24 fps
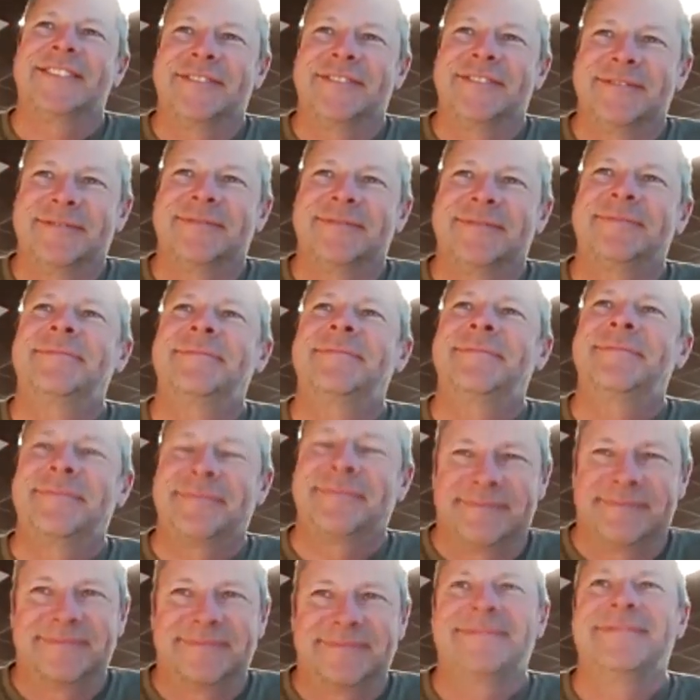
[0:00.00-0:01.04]

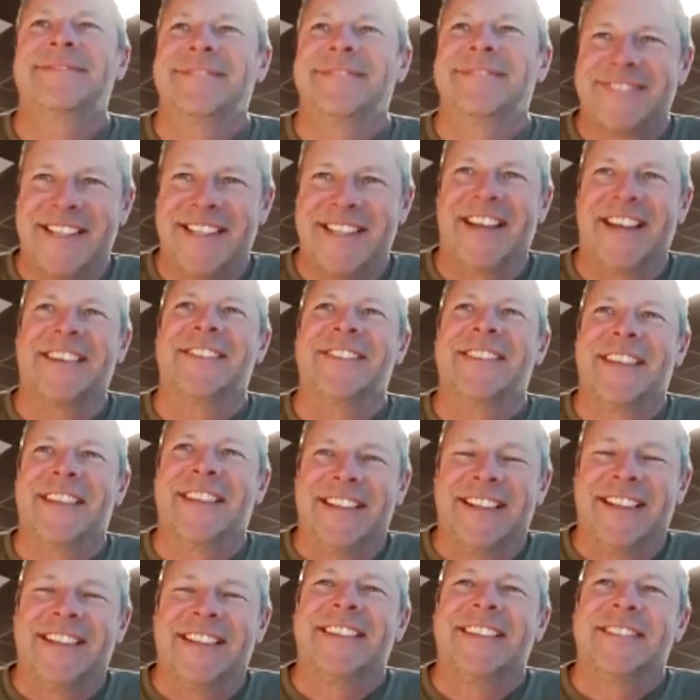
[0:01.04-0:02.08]

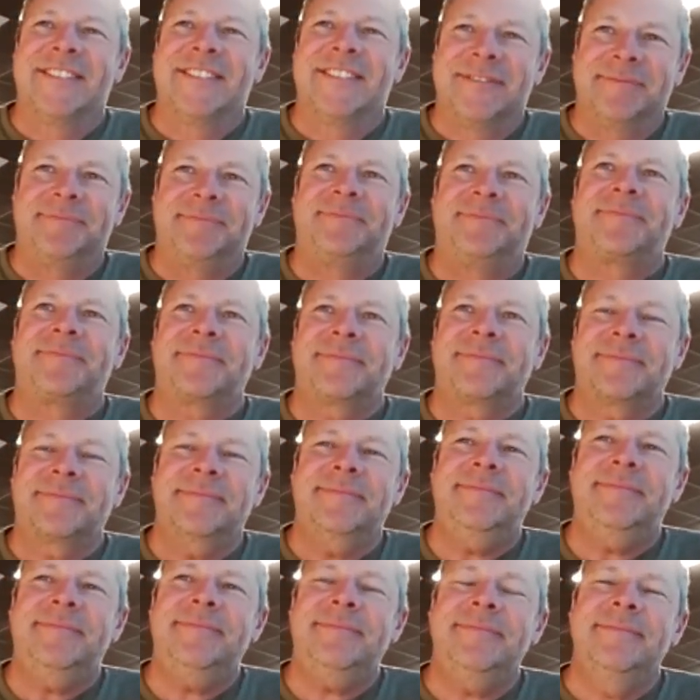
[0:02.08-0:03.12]

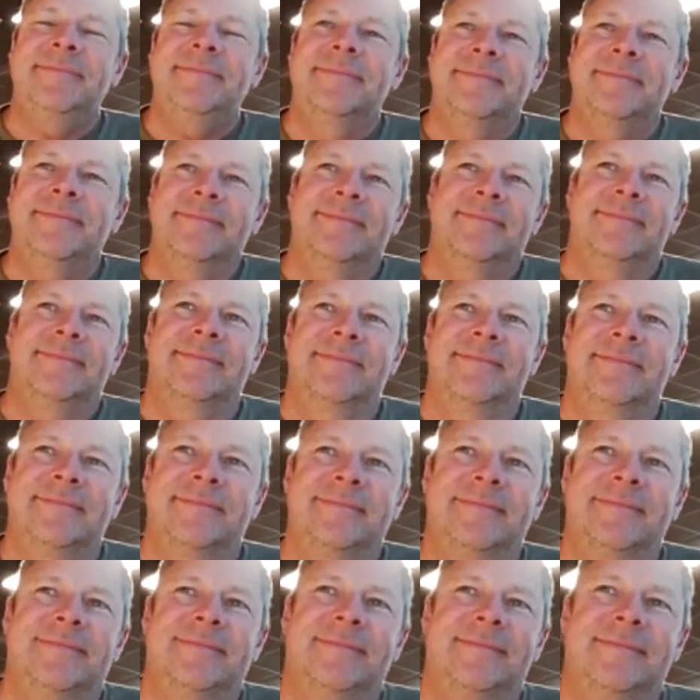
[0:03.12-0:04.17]

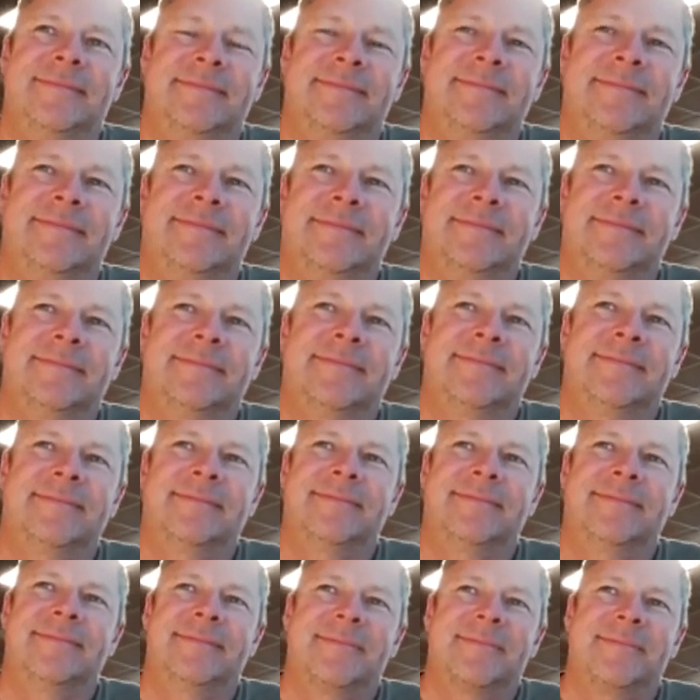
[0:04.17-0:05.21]

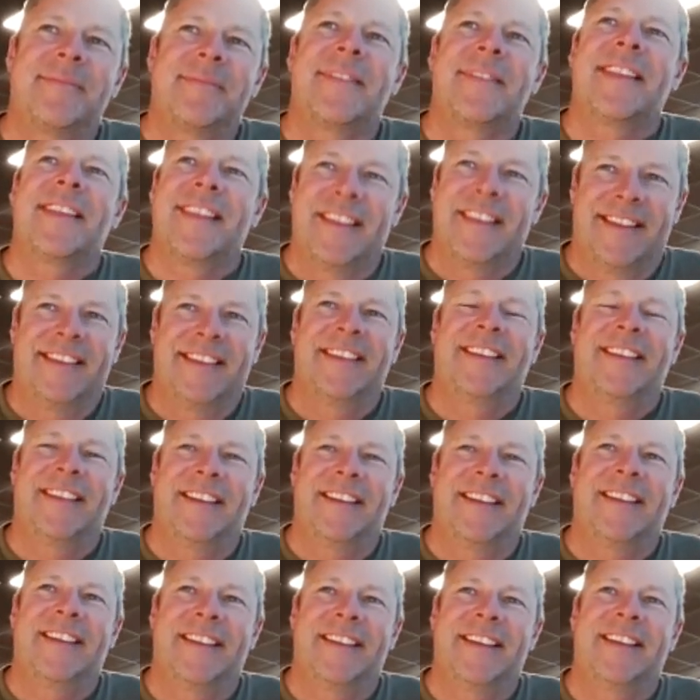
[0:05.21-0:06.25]

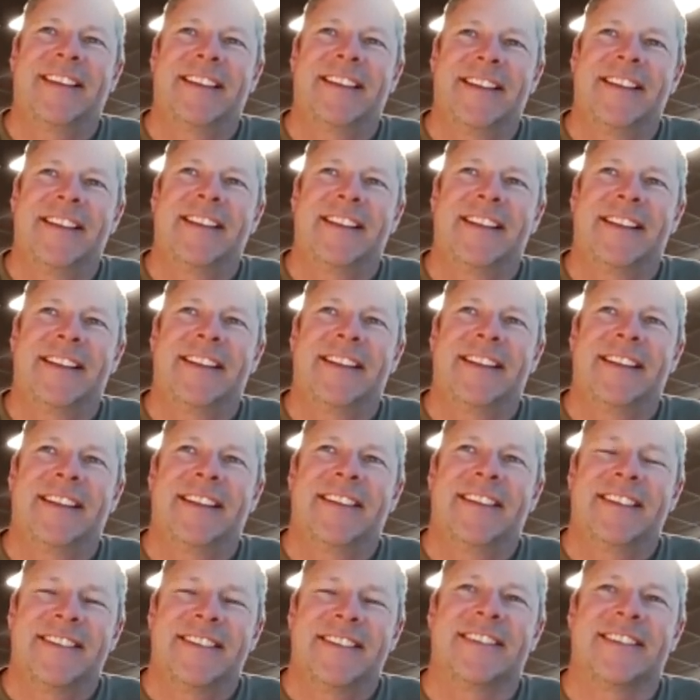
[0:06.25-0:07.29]

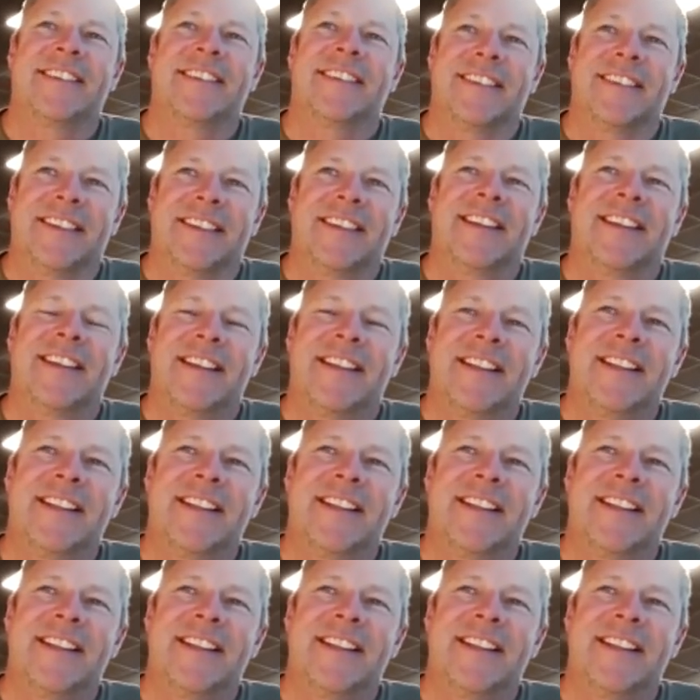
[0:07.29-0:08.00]
(not speaking)